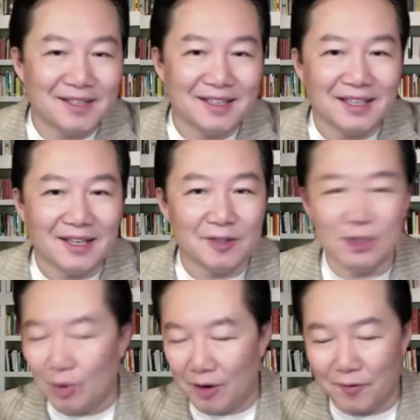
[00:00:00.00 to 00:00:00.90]
You
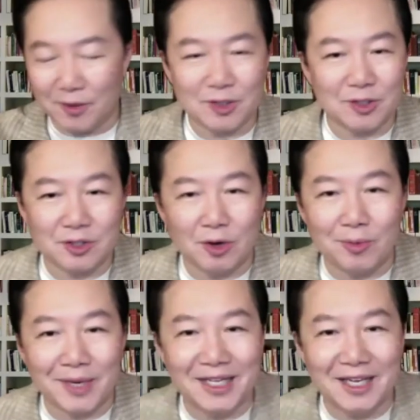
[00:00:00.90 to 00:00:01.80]
worked for so
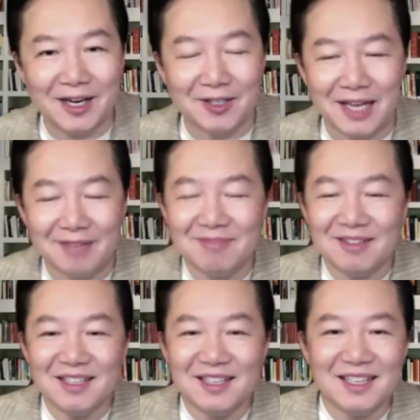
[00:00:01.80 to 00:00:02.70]
many years
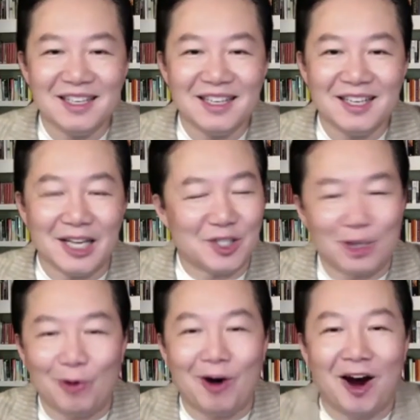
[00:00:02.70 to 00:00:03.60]
and
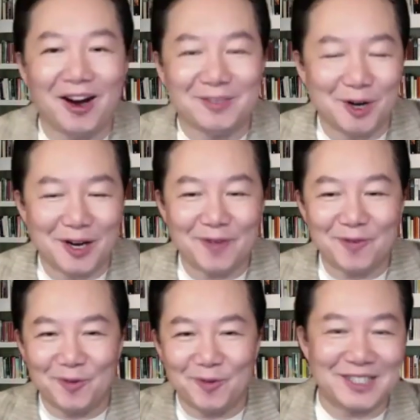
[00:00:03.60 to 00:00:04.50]
so hard working
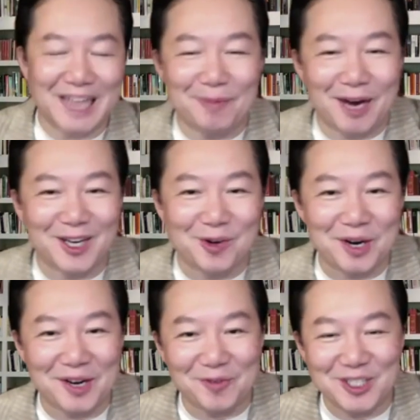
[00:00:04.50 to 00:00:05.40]
for example, I know
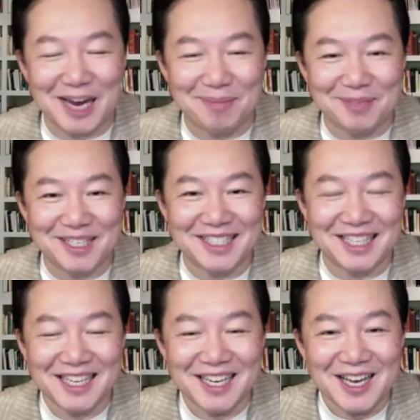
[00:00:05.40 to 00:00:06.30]
working for a Japanese
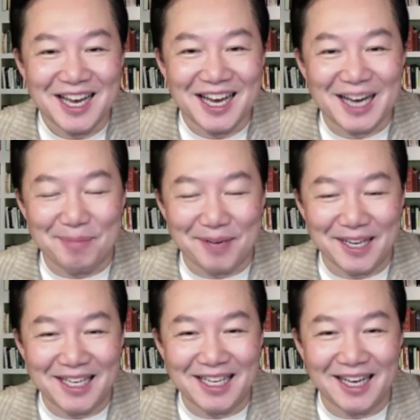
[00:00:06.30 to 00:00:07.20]

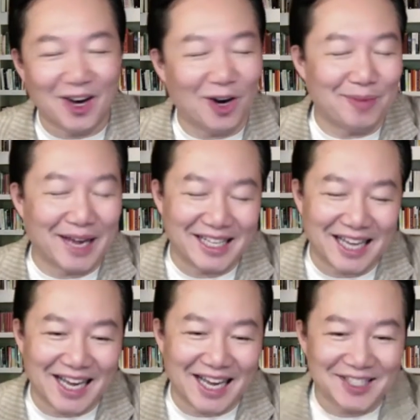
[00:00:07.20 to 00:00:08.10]
company. Oh my
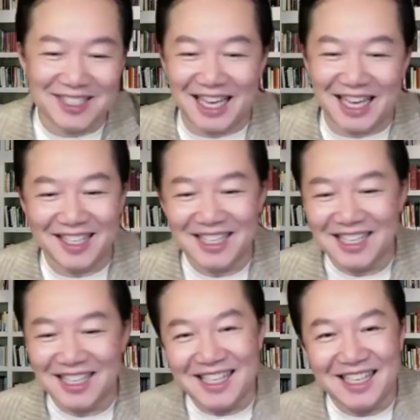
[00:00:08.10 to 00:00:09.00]
gosh, it's like,
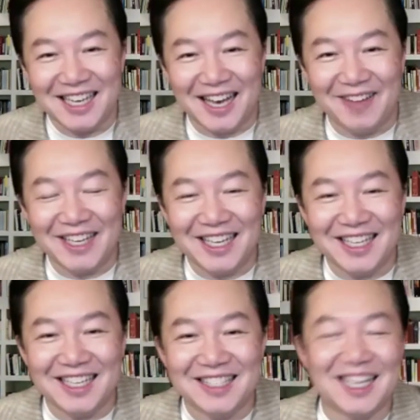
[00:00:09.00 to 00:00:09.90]
I mean,
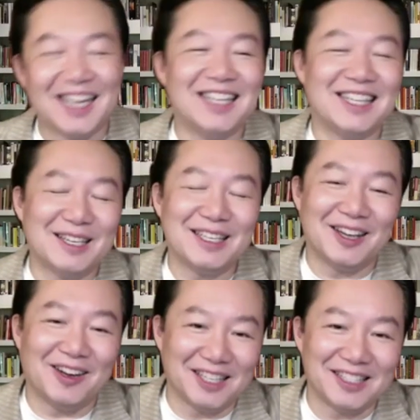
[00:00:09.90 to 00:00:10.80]
it's like,
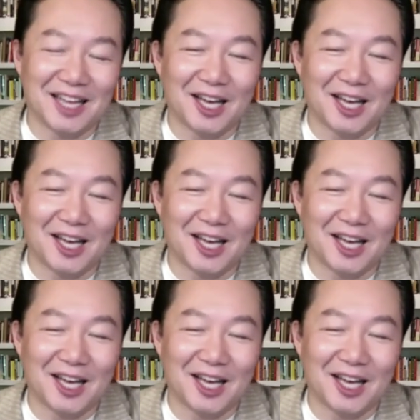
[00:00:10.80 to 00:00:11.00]
there's a lot of